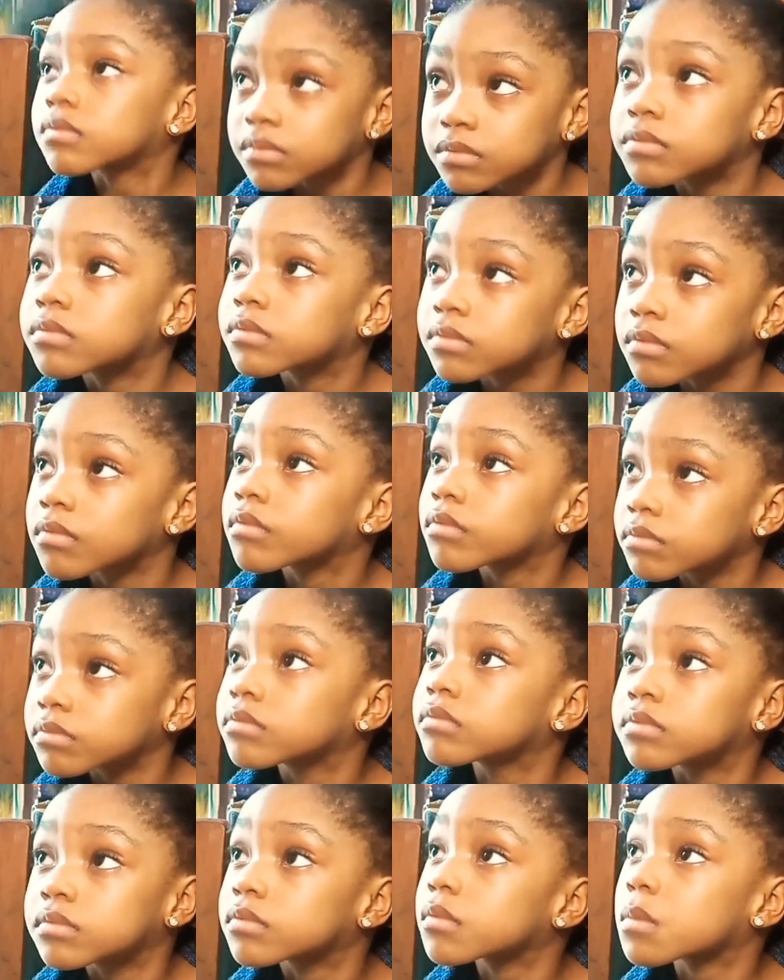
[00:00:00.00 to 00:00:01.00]
was able
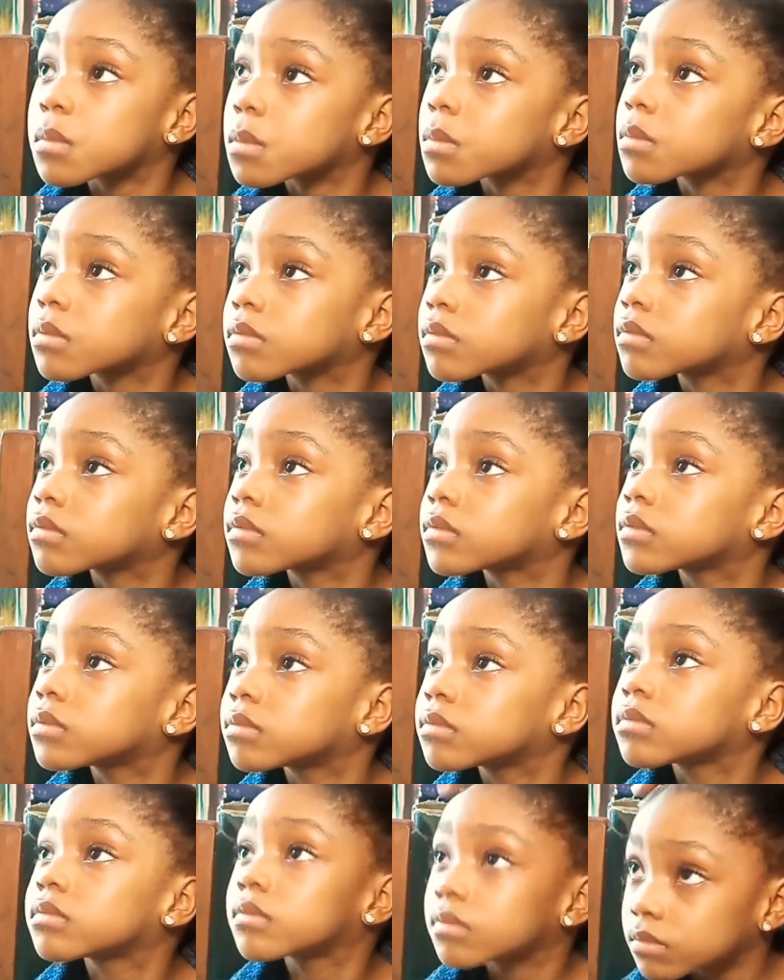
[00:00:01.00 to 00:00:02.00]
to get
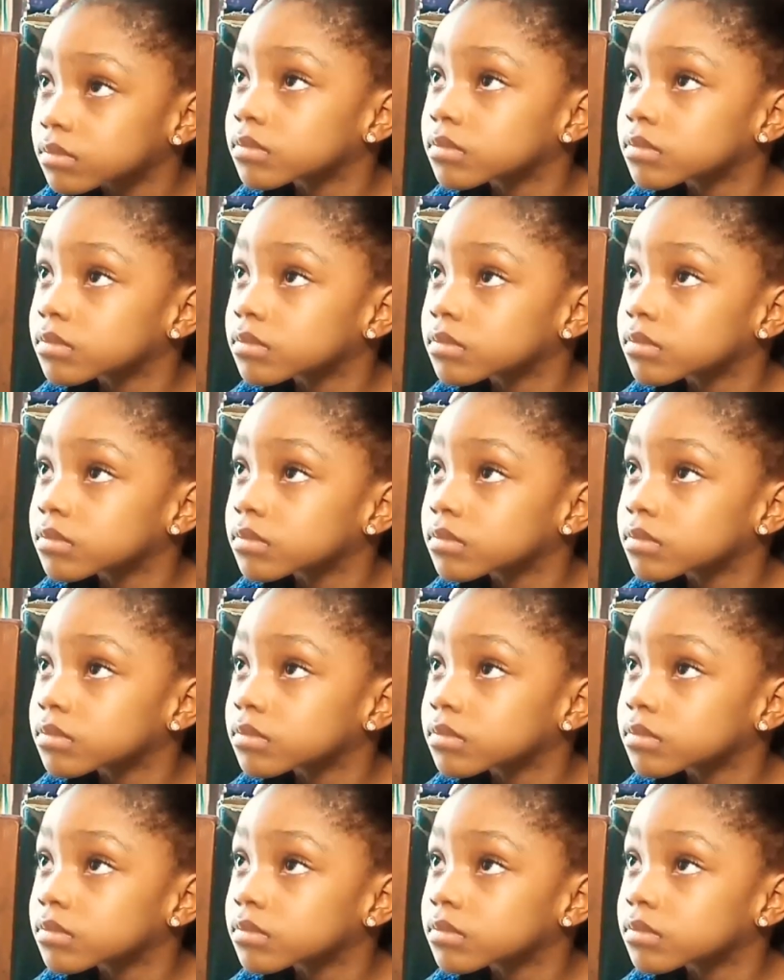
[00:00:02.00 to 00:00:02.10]
the